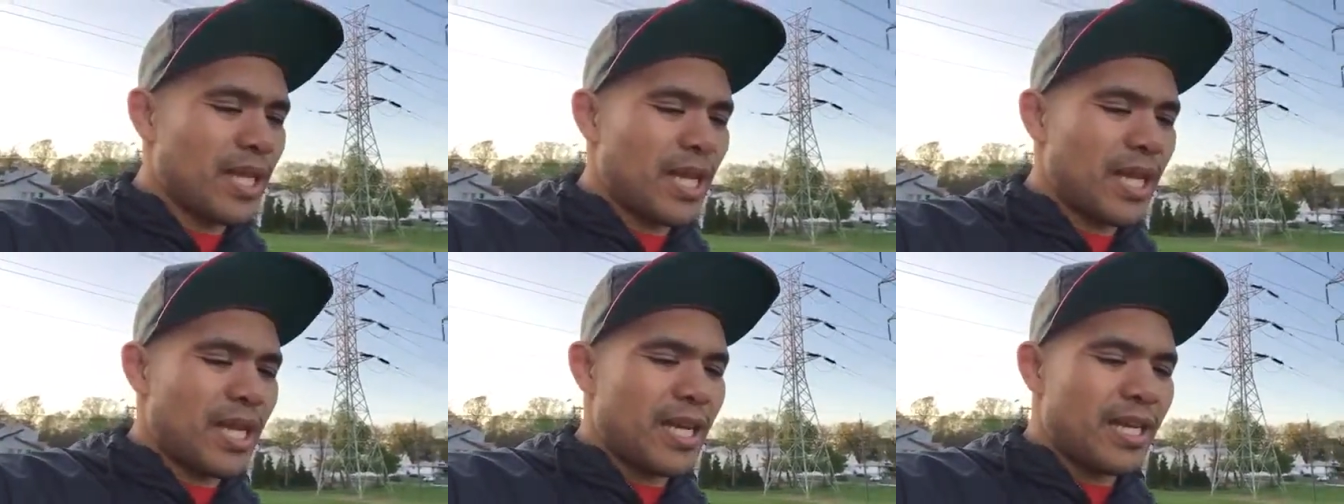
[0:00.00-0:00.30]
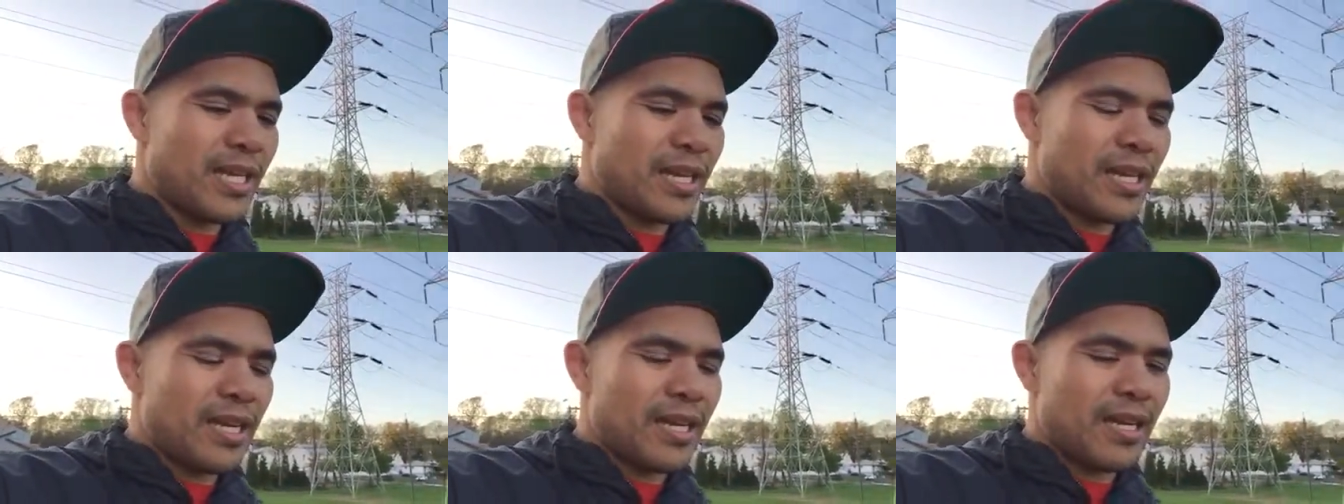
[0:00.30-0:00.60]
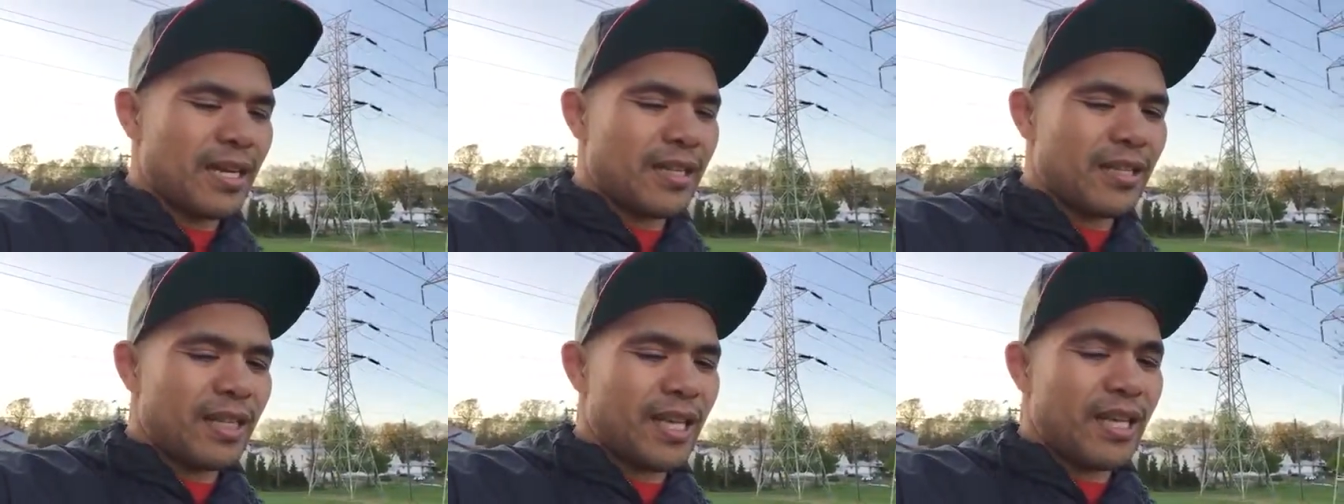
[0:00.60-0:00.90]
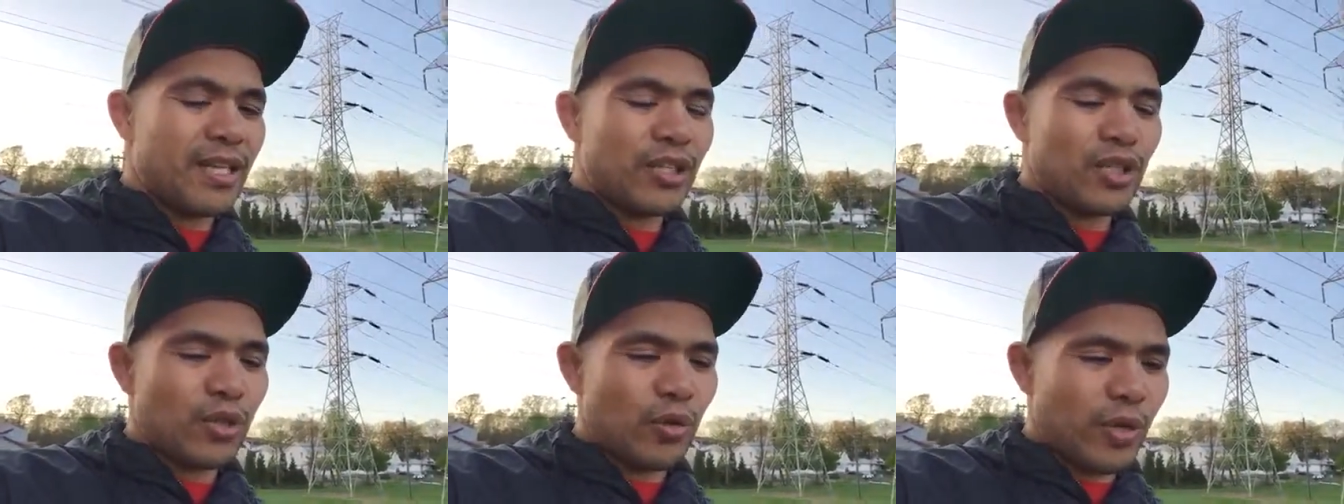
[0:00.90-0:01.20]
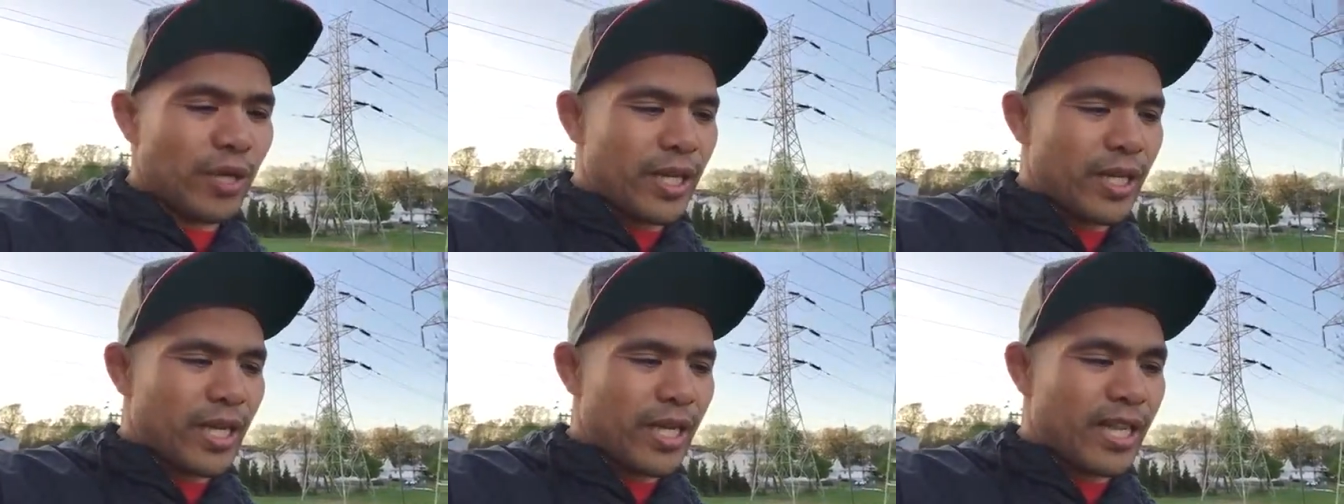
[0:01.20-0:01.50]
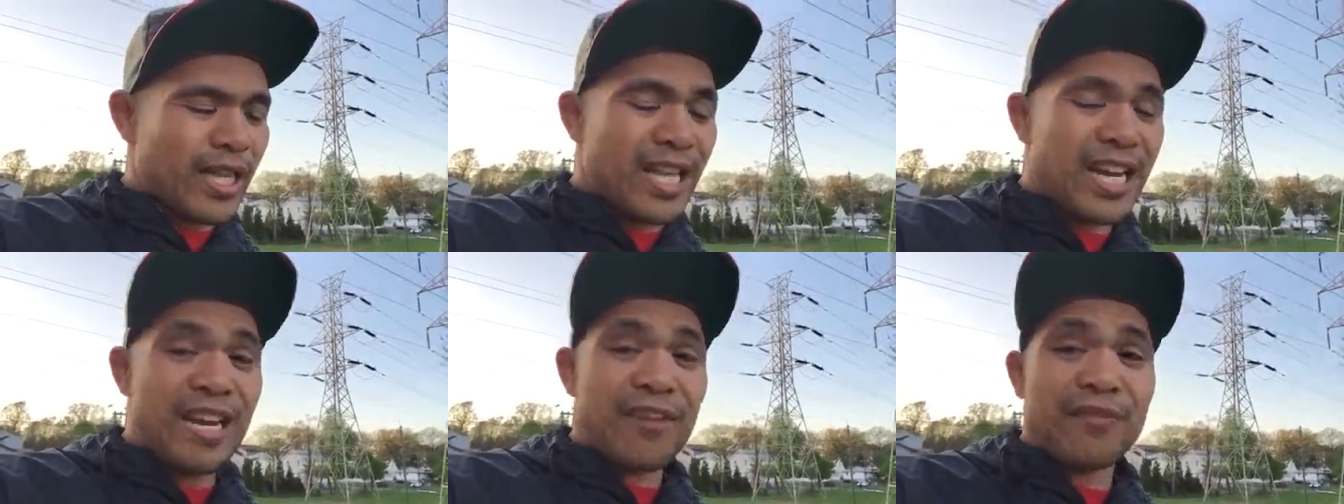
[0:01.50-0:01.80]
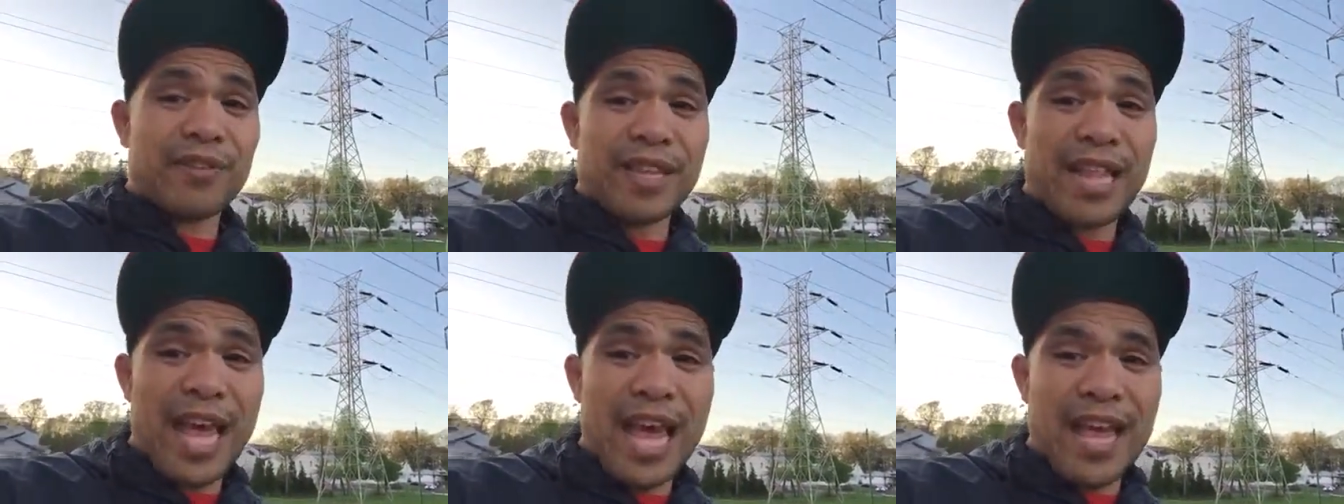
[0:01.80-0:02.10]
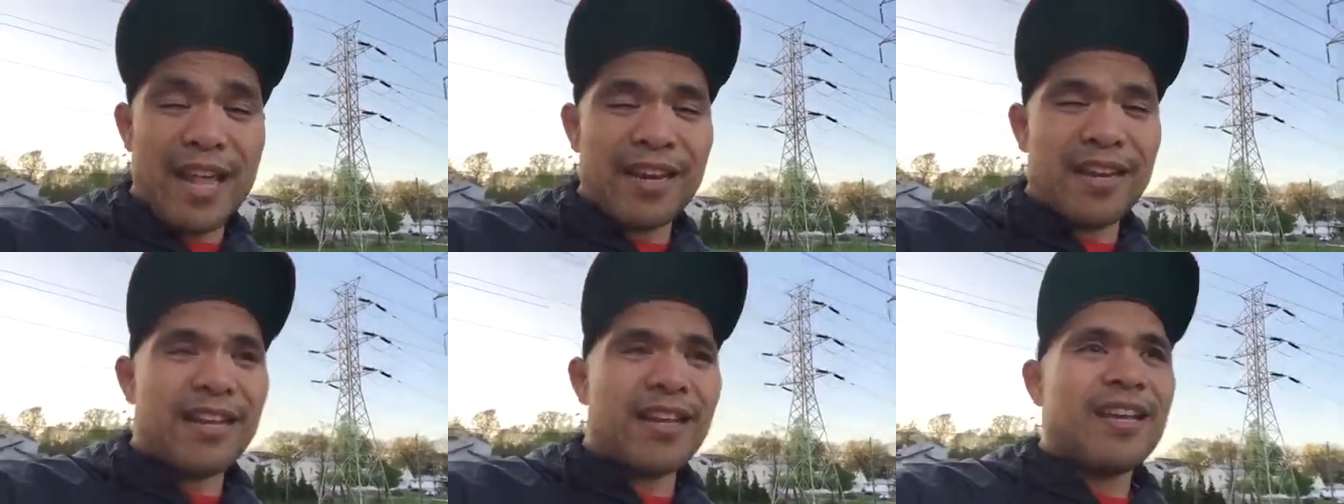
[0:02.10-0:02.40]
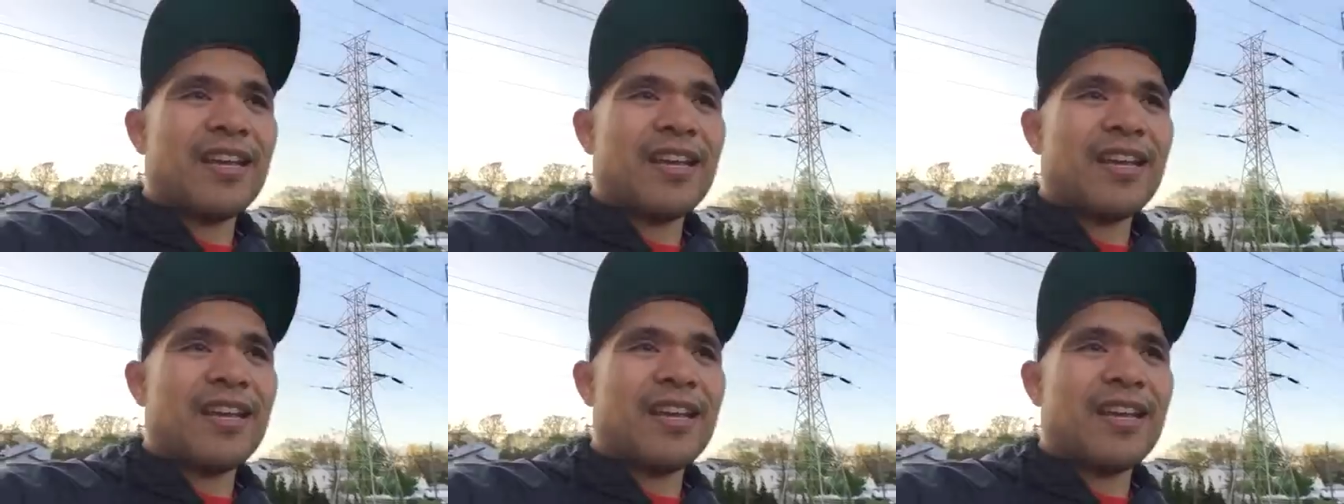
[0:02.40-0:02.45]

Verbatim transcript: and uh, they enjoyed it. And then after that,